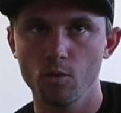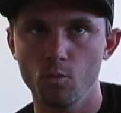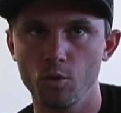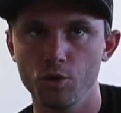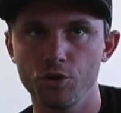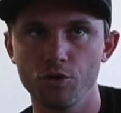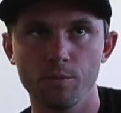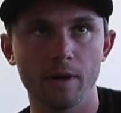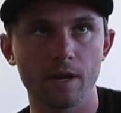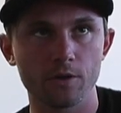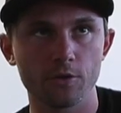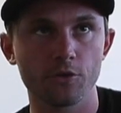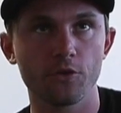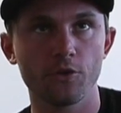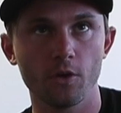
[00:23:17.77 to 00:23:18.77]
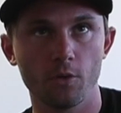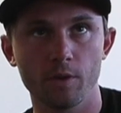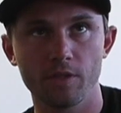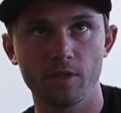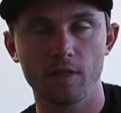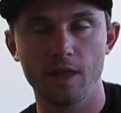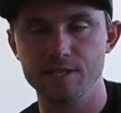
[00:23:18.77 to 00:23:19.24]
would do better still
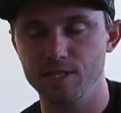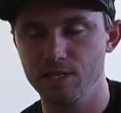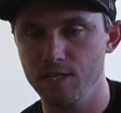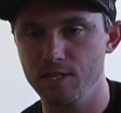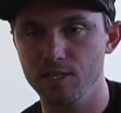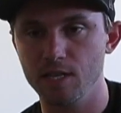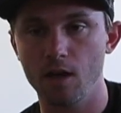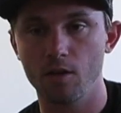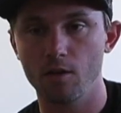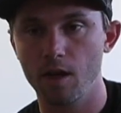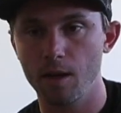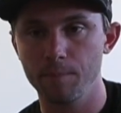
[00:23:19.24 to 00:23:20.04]
with less decel.